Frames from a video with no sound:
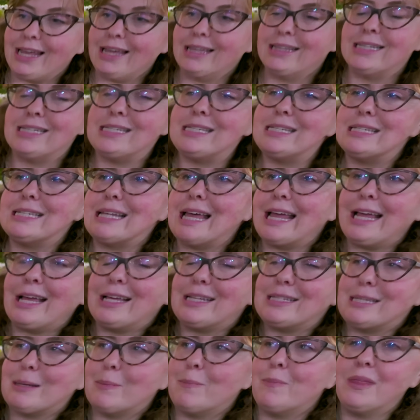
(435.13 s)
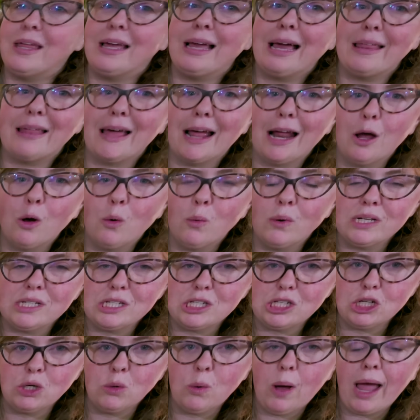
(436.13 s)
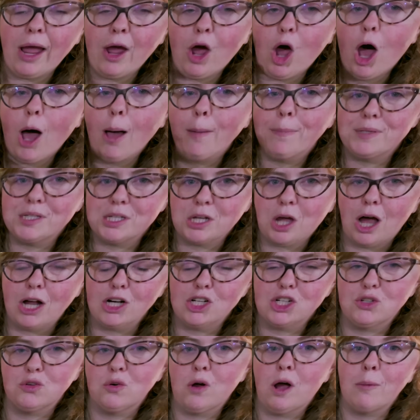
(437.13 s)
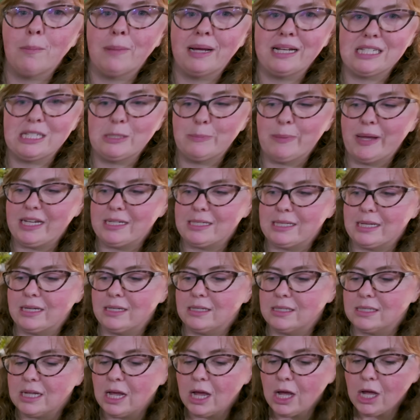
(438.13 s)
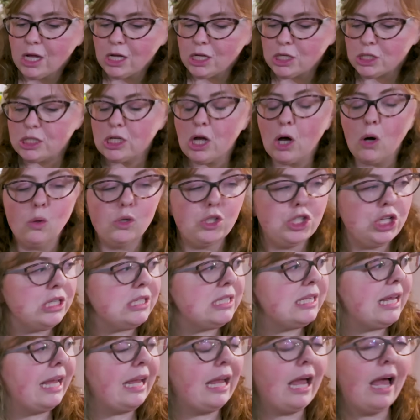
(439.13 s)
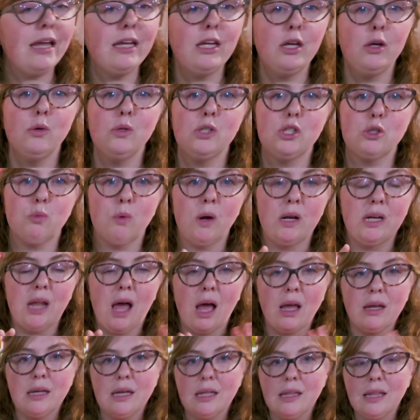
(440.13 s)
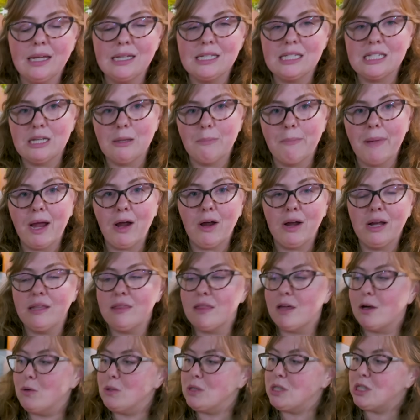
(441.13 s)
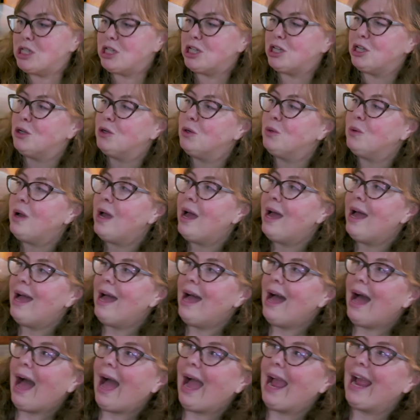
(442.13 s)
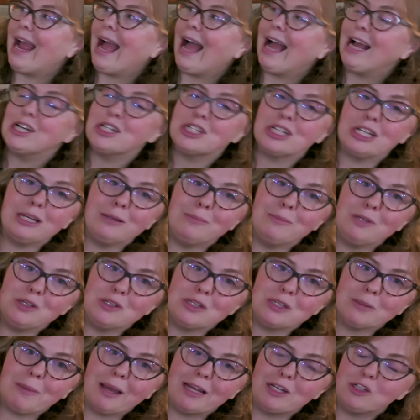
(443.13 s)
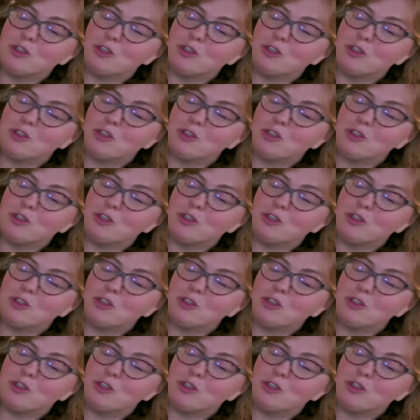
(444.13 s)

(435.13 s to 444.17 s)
this is like something that I always do. I hopscotch throughout my spaces. So just like I used ranunculus to marry those two, I actually am using my